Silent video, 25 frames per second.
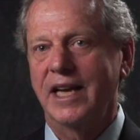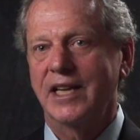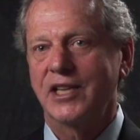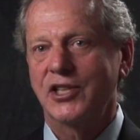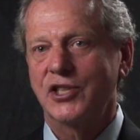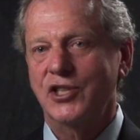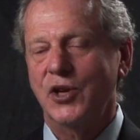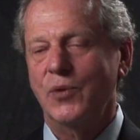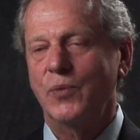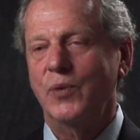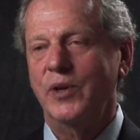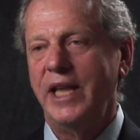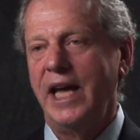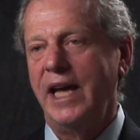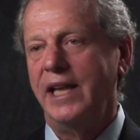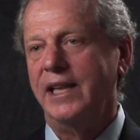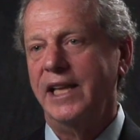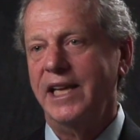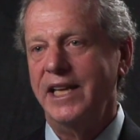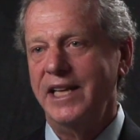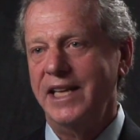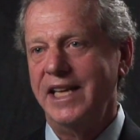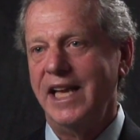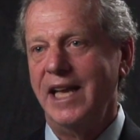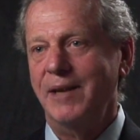So when that
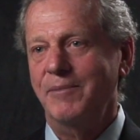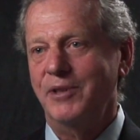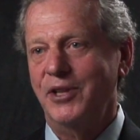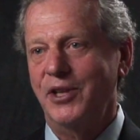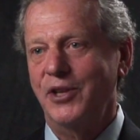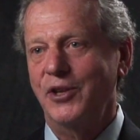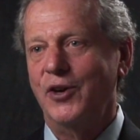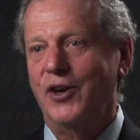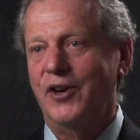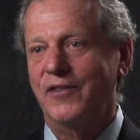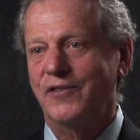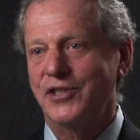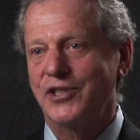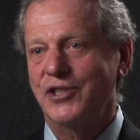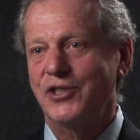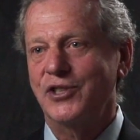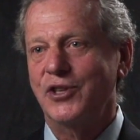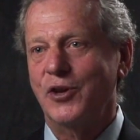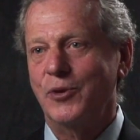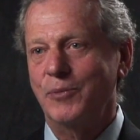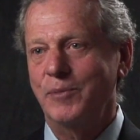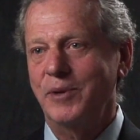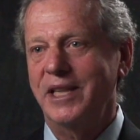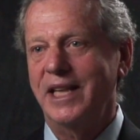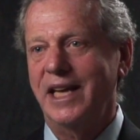lady came into the office and
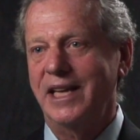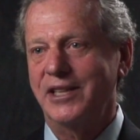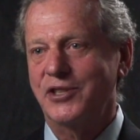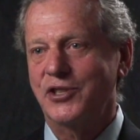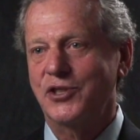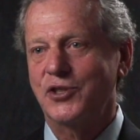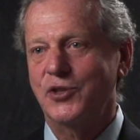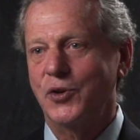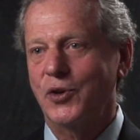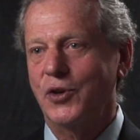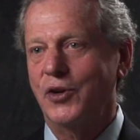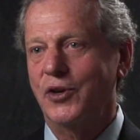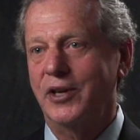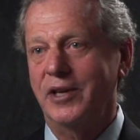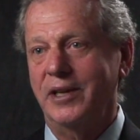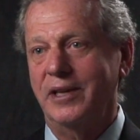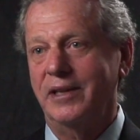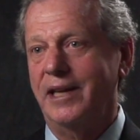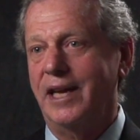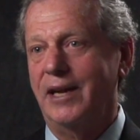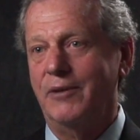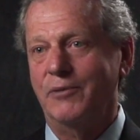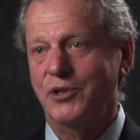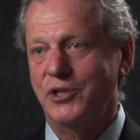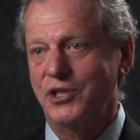told me that story,
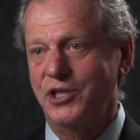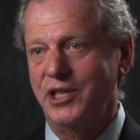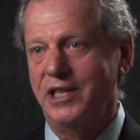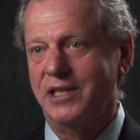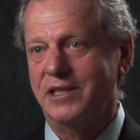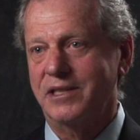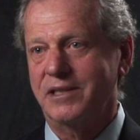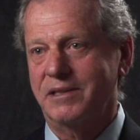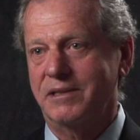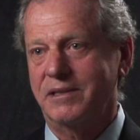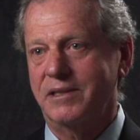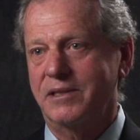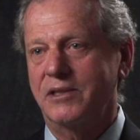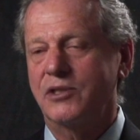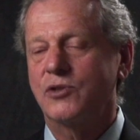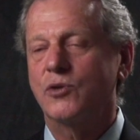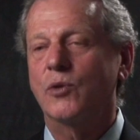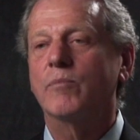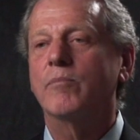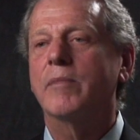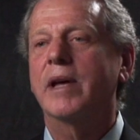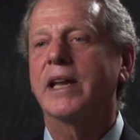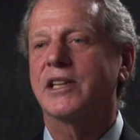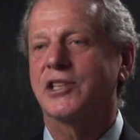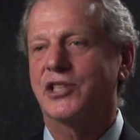that was just
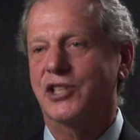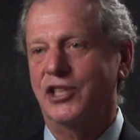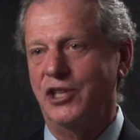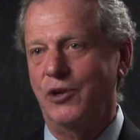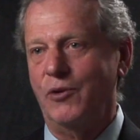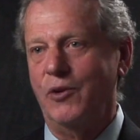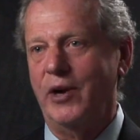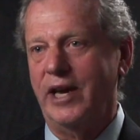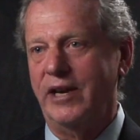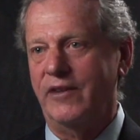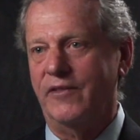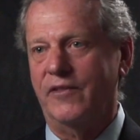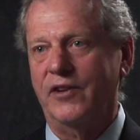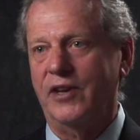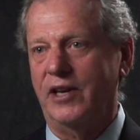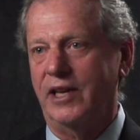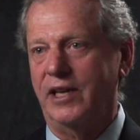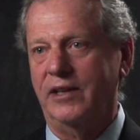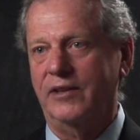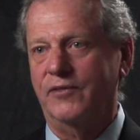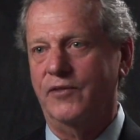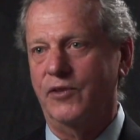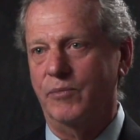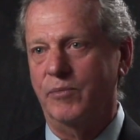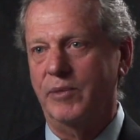tremendously
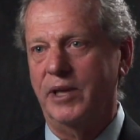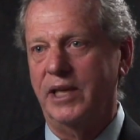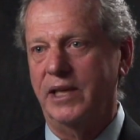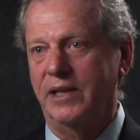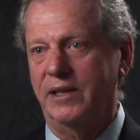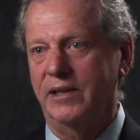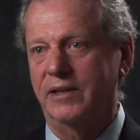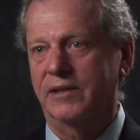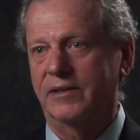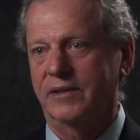gratifying for me.